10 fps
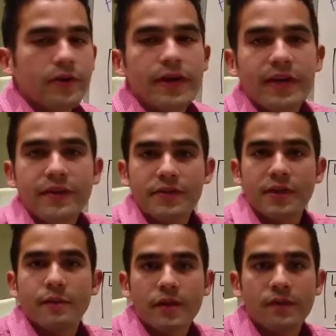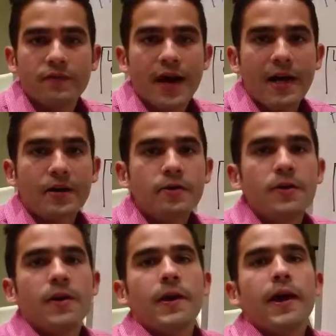you're going to give something of value,
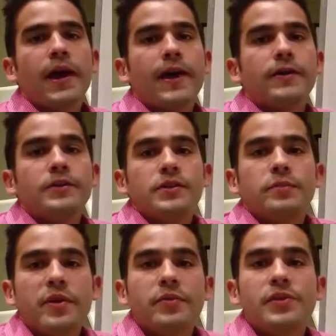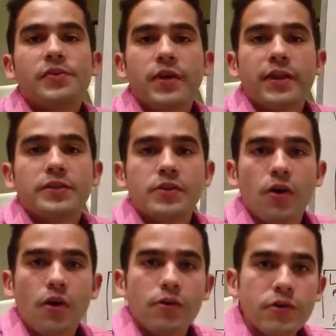and until people are ready to
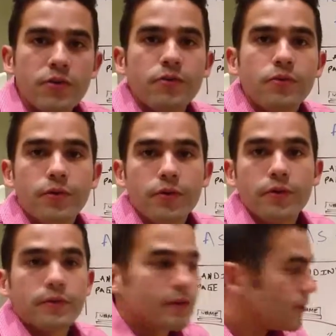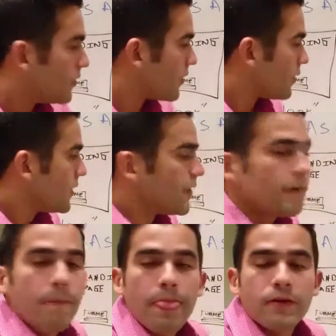call you, or, or
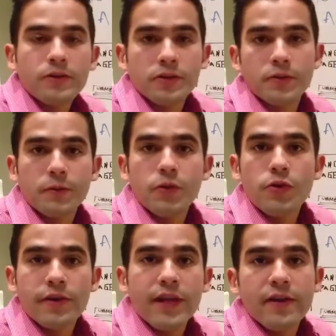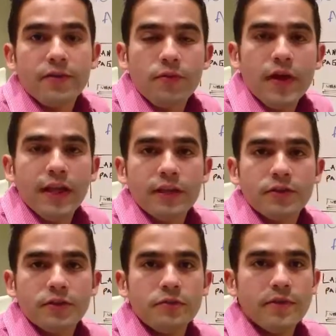until they are ready
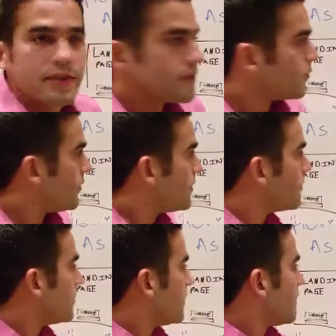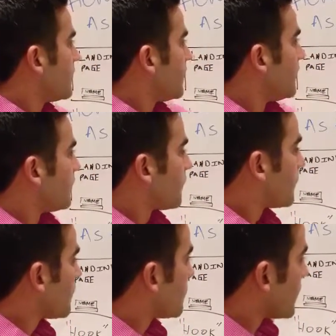to do business with you. The
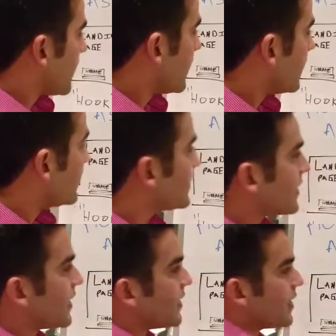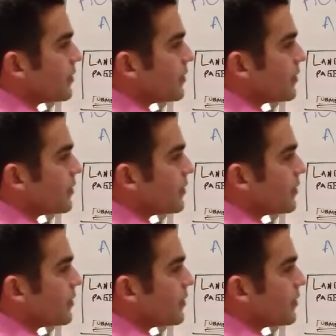third is an